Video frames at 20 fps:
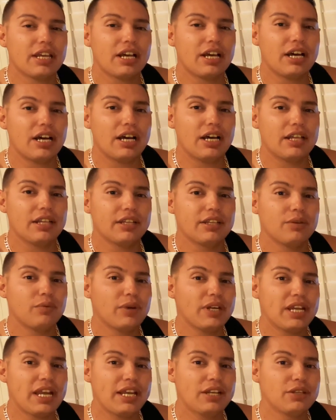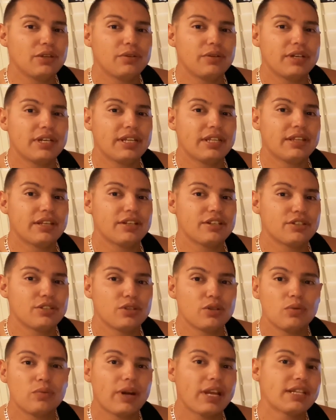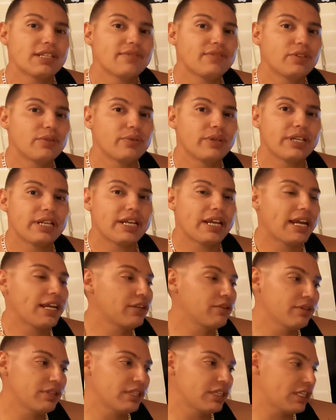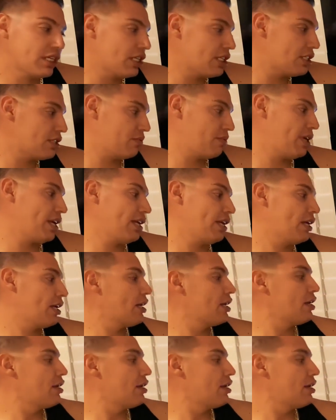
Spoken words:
The way I do it, there's two ways of doing it. I do it the easy way.